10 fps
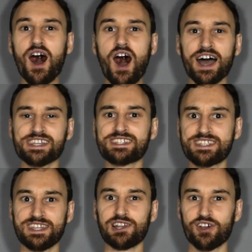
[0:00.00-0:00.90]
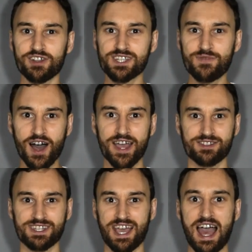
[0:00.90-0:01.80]
I see lots of
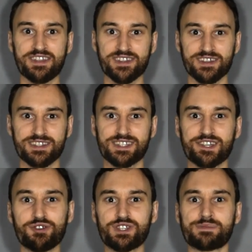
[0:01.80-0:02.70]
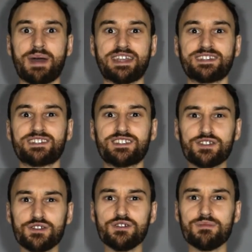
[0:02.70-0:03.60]
IELTS candidates who spend
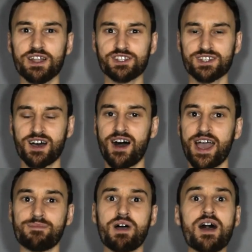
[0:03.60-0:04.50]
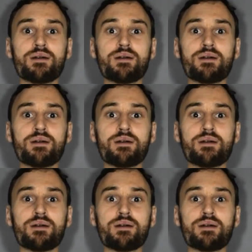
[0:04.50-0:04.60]
too much time